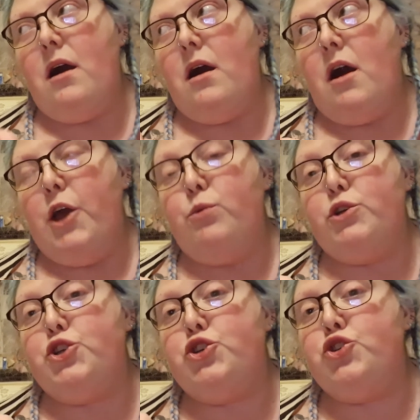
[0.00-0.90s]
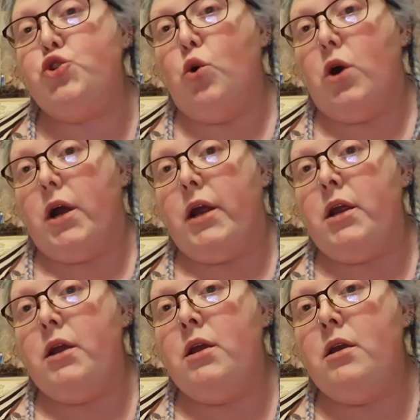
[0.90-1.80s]
I was sure
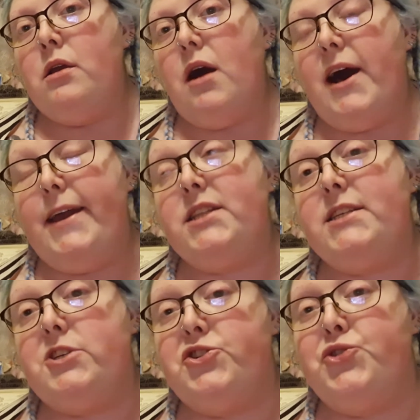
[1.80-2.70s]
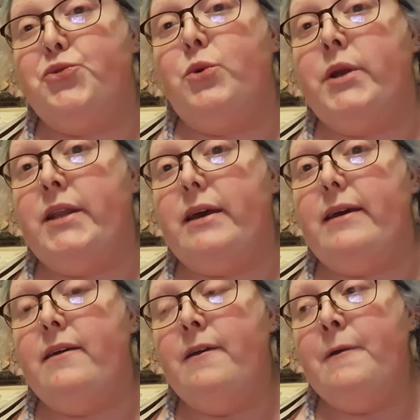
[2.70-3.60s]
I had destroyed
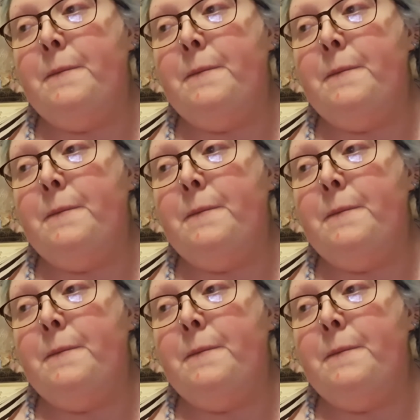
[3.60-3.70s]
it.